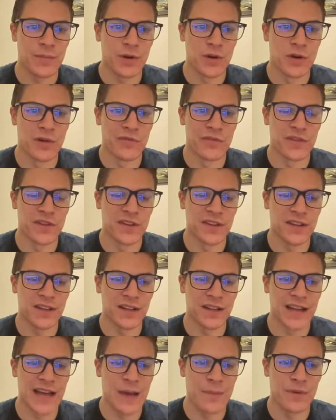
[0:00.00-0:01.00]
going for this
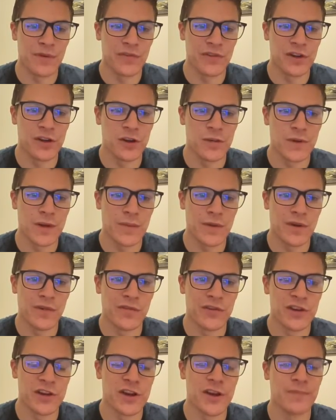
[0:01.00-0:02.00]
little cap over here, maybe
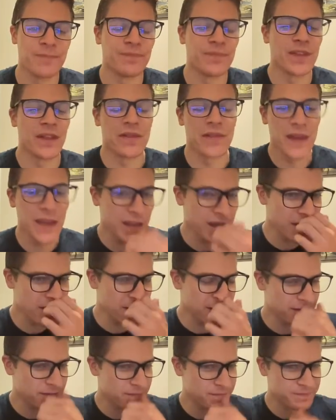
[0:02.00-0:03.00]
over here. The thing
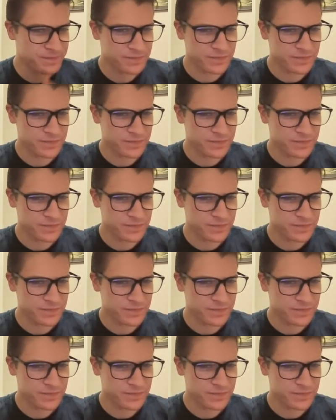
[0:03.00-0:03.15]
is,